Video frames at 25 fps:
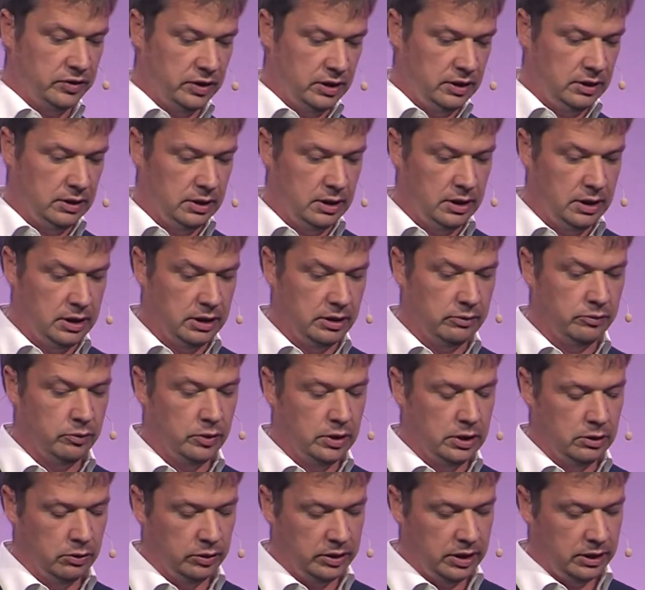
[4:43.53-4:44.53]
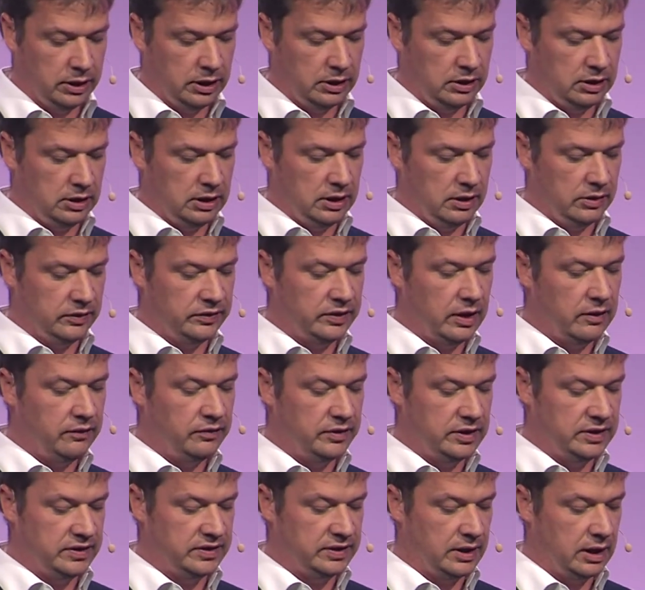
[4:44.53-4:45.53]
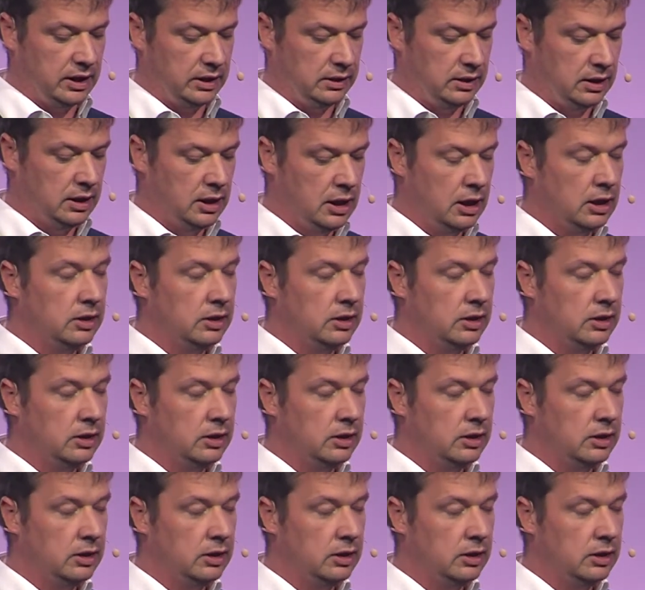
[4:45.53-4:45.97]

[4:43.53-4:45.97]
Here we're looking at the safety side.